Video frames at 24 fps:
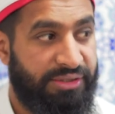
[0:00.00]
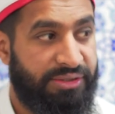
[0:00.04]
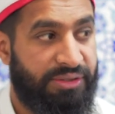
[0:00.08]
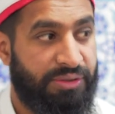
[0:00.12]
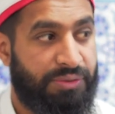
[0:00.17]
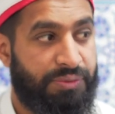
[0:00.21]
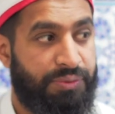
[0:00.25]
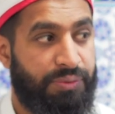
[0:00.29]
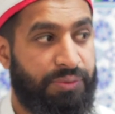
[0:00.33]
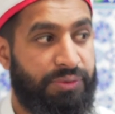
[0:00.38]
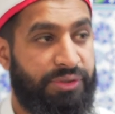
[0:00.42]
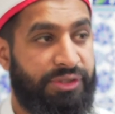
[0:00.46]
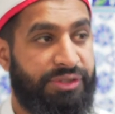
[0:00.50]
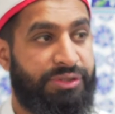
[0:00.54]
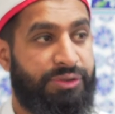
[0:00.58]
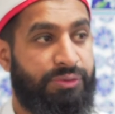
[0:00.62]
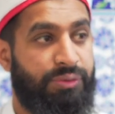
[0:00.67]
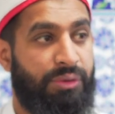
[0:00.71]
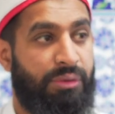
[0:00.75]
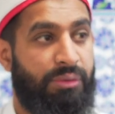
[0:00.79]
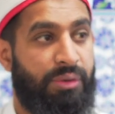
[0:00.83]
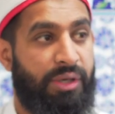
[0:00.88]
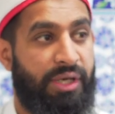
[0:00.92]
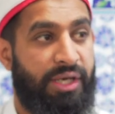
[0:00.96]
the coolness
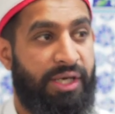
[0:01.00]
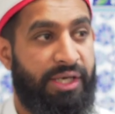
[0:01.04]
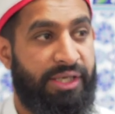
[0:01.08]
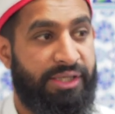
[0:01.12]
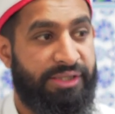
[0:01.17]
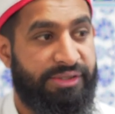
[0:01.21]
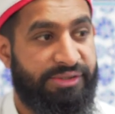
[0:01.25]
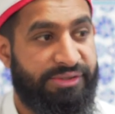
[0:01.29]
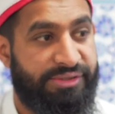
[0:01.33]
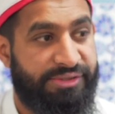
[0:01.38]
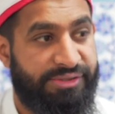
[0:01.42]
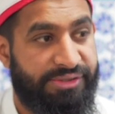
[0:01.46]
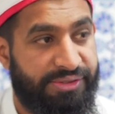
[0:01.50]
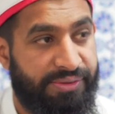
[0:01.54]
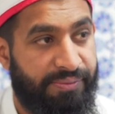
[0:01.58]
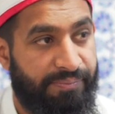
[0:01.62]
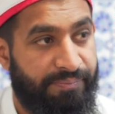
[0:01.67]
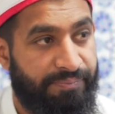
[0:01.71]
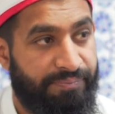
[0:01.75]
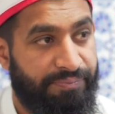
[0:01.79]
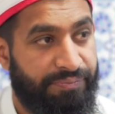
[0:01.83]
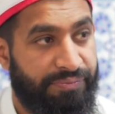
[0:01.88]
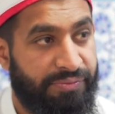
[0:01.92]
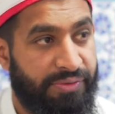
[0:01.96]
to our eyes,
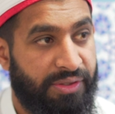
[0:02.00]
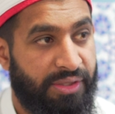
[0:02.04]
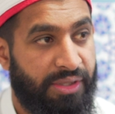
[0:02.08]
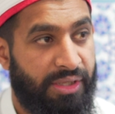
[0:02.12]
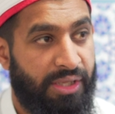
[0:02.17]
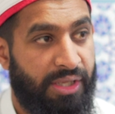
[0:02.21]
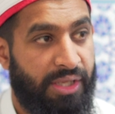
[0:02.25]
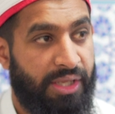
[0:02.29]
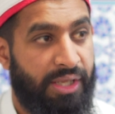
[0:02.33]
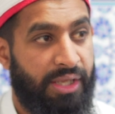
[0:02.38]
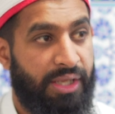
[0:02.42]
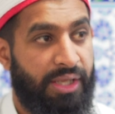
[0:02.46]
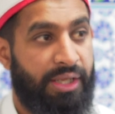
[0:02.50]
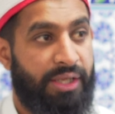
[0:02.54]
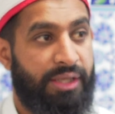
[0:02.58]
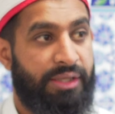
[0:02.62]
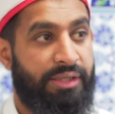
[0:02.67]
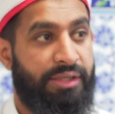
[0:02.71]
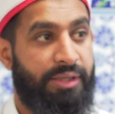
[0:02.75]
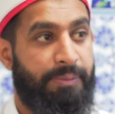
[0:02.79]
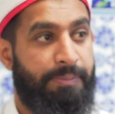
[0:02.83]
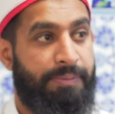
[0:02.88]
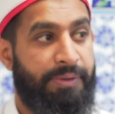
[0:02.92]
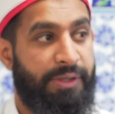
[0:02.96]

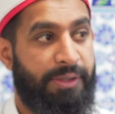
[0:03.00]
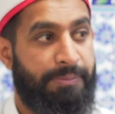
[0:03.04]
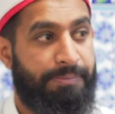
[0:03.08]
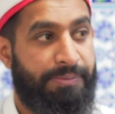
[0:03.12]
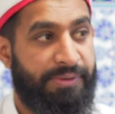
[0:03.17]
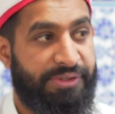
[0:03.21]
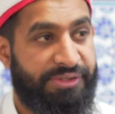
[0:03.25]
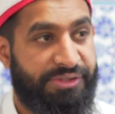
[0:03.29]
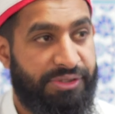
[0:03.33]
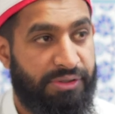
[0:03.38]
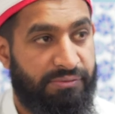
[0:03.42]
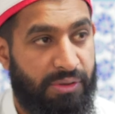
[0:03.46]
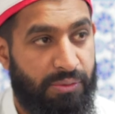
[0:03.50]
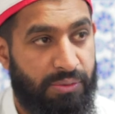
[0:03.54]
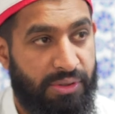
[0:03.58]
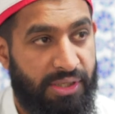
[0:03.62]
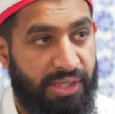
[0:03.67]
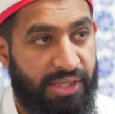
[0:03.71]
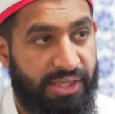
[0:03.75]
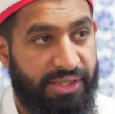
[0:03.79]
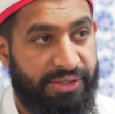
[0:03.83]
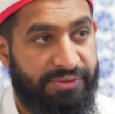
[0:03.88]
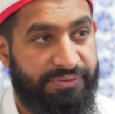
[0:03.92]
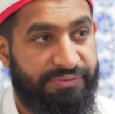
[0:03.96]
the purpose of our
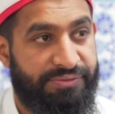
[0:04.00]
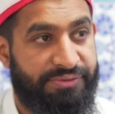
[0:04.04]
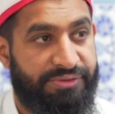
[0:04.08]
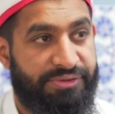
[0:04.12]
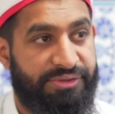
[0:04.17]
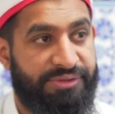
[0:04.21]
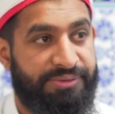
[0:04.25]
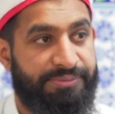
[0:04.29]
lives,